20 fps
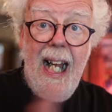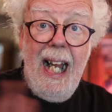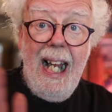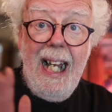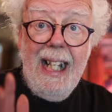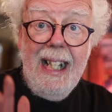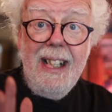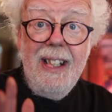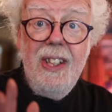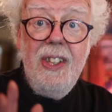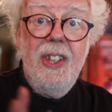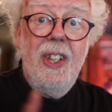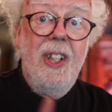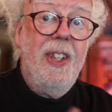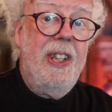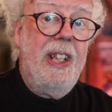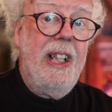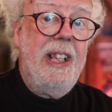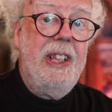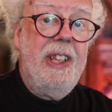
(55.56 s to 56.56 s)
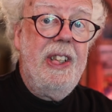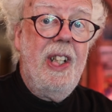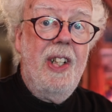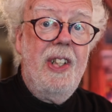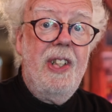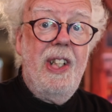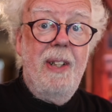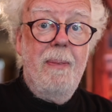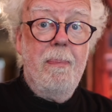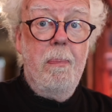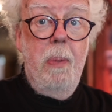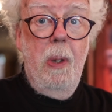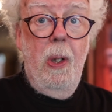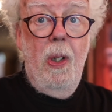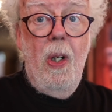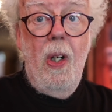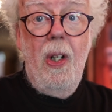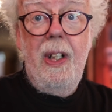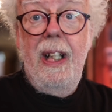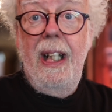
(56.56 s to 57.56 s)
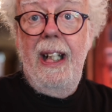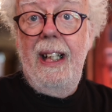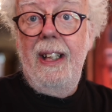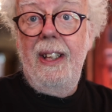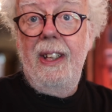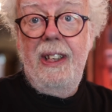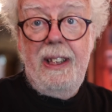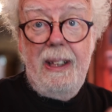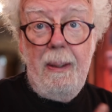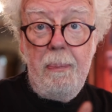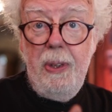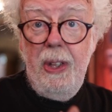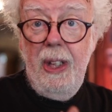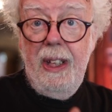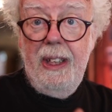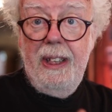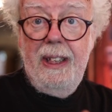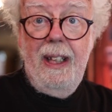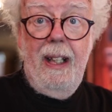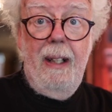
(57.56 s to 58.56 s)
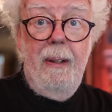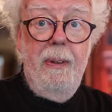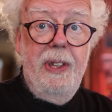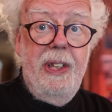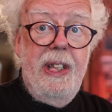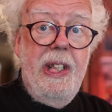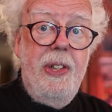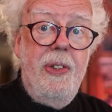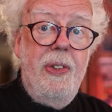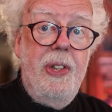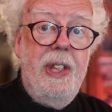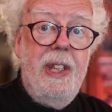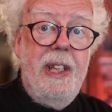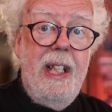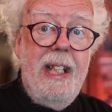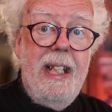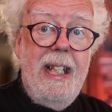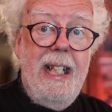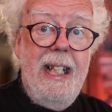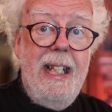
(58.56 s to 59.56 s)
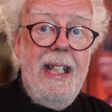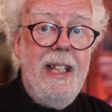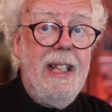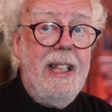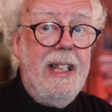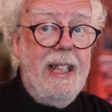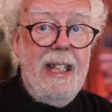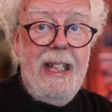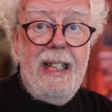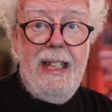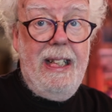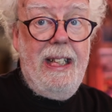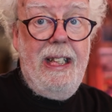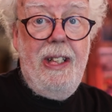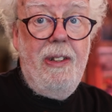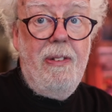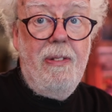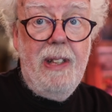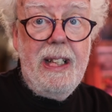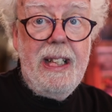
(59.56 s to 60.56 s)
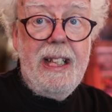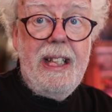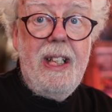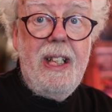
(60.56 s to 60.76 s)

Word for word: And they started blocking subjects that I was interested in that you really